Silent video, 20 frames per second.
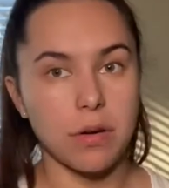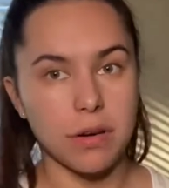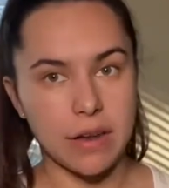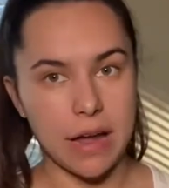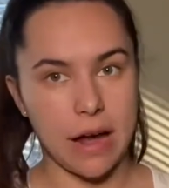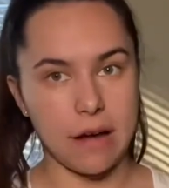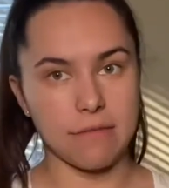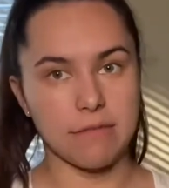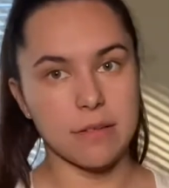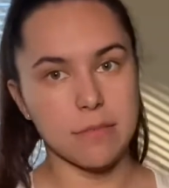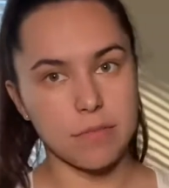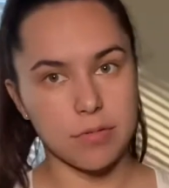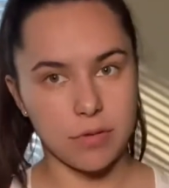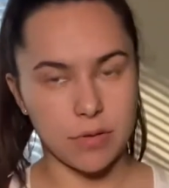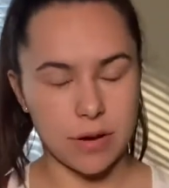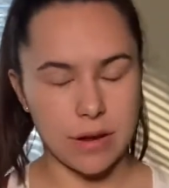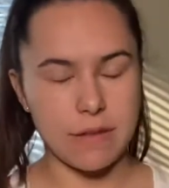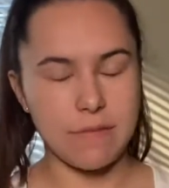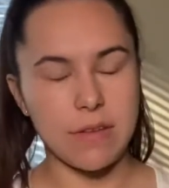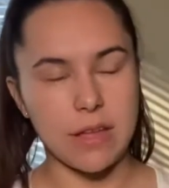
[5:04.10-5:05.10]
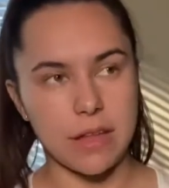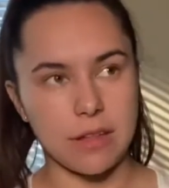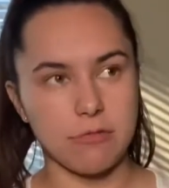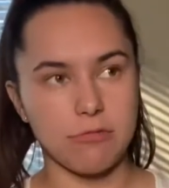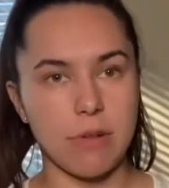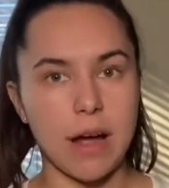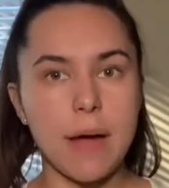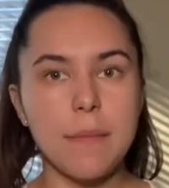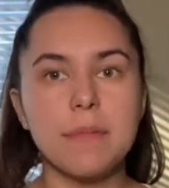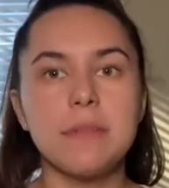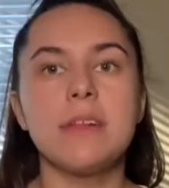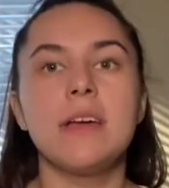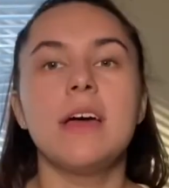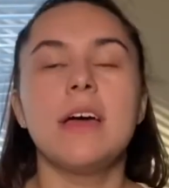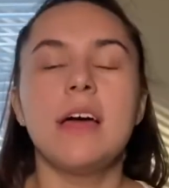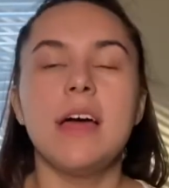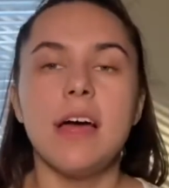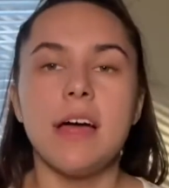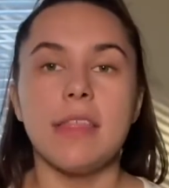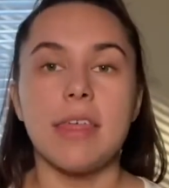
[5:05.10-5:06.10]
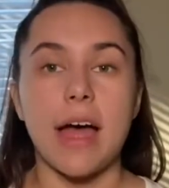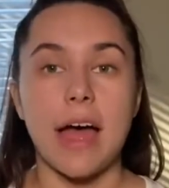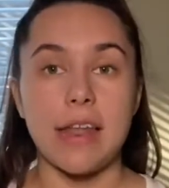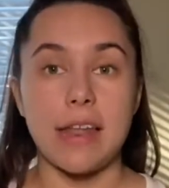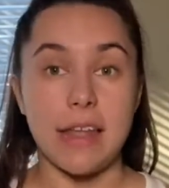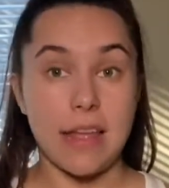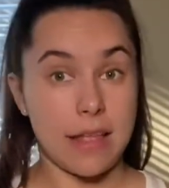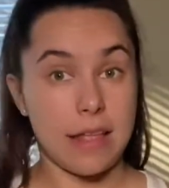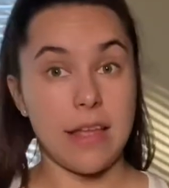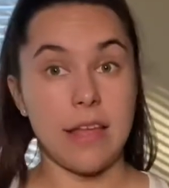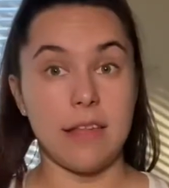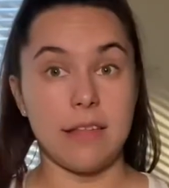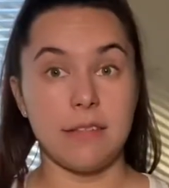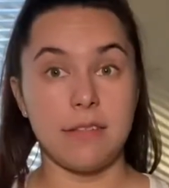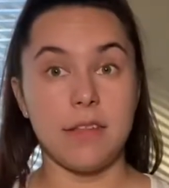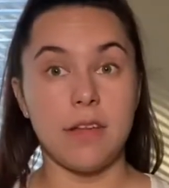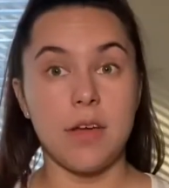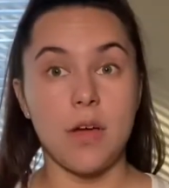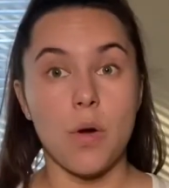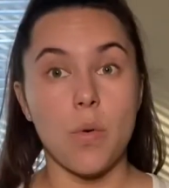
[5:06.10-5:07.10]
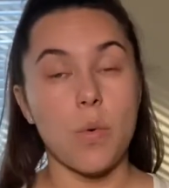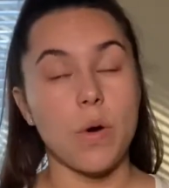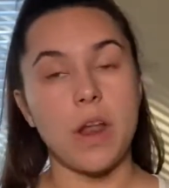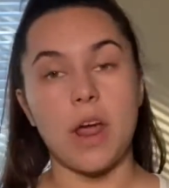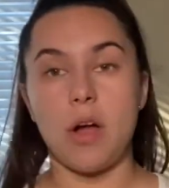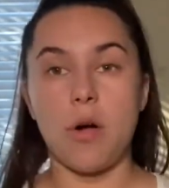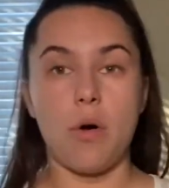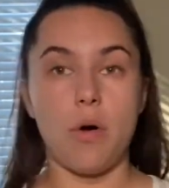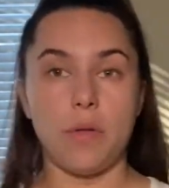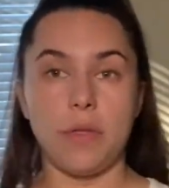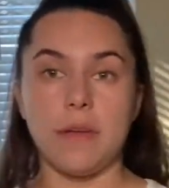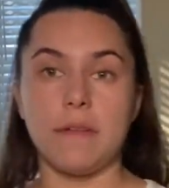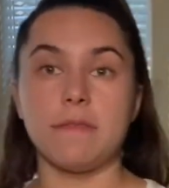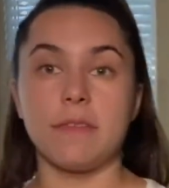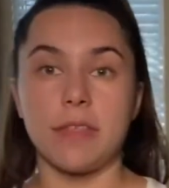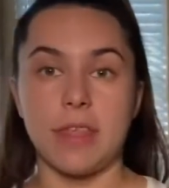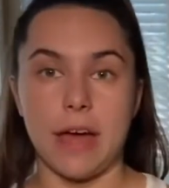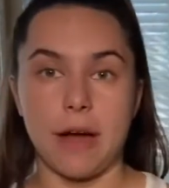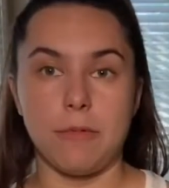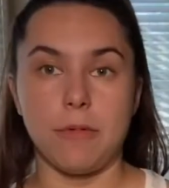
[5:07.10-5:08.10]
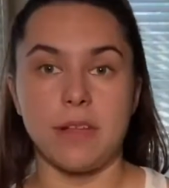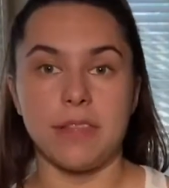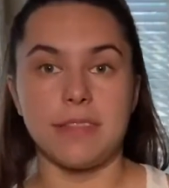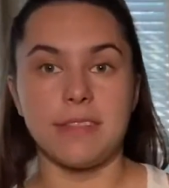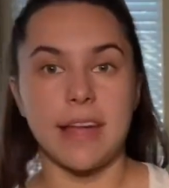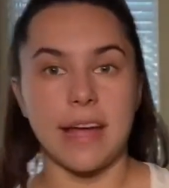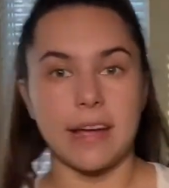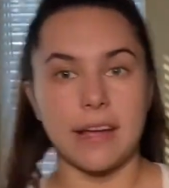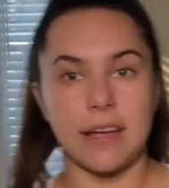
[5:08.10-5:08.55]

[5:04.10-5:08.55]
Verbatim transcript: down from previous reps, that it is when I hold it for that one second. The